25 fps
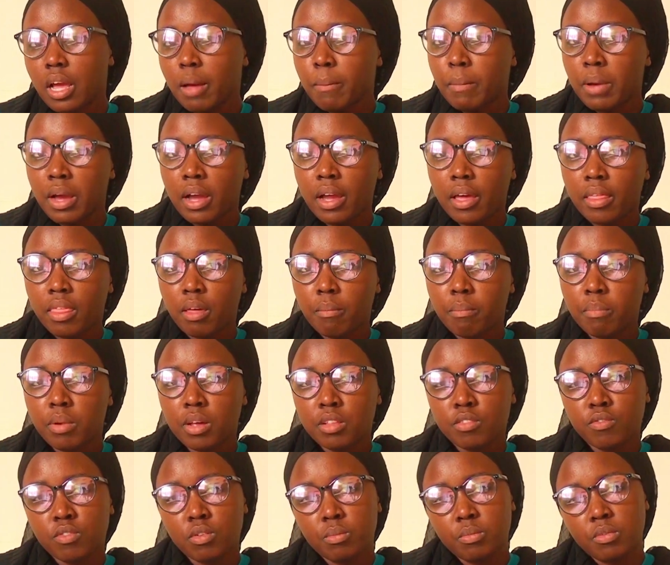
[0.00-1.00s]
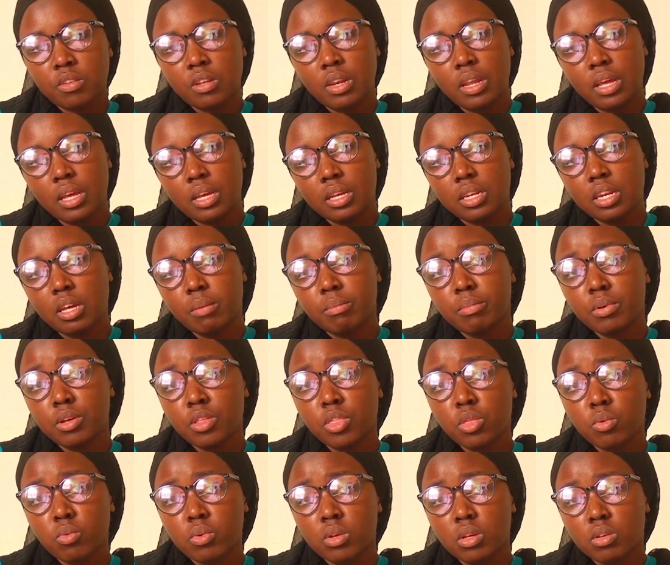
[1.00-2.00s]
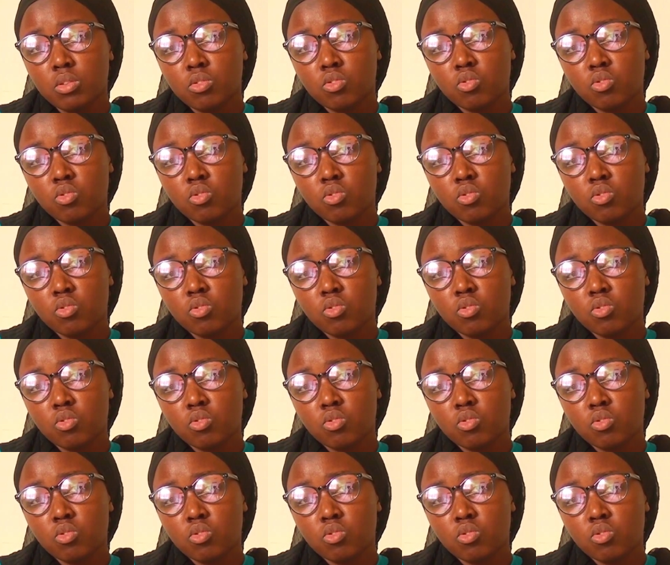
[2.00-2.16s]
among other platforms like the Breathe